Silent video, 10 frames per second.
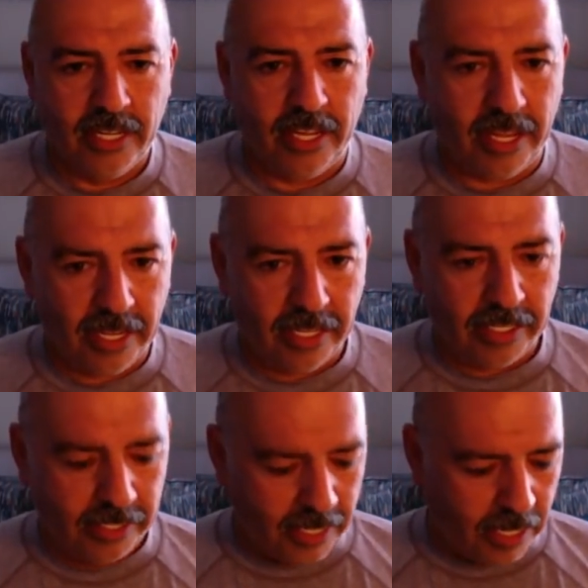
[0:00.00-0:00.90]

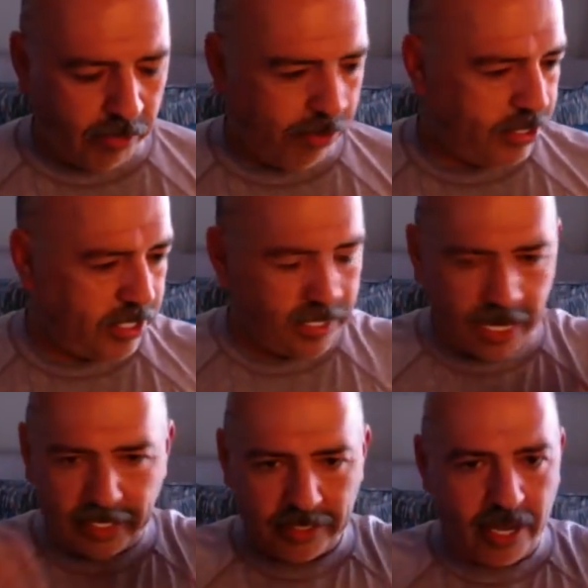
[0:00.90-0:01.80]
and we were just kind
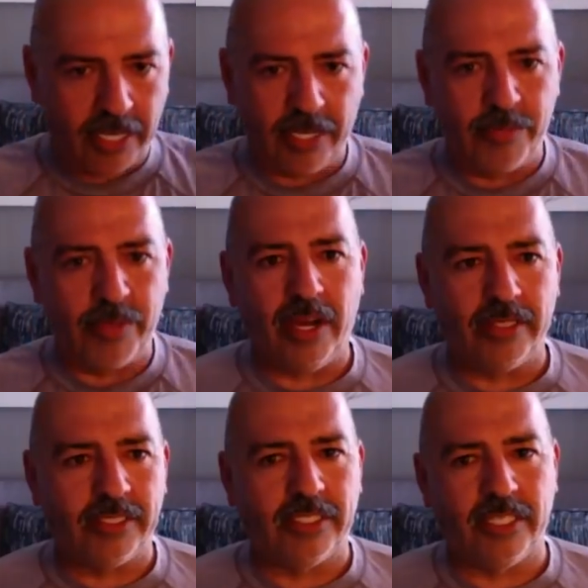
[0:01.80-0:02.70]
of talking about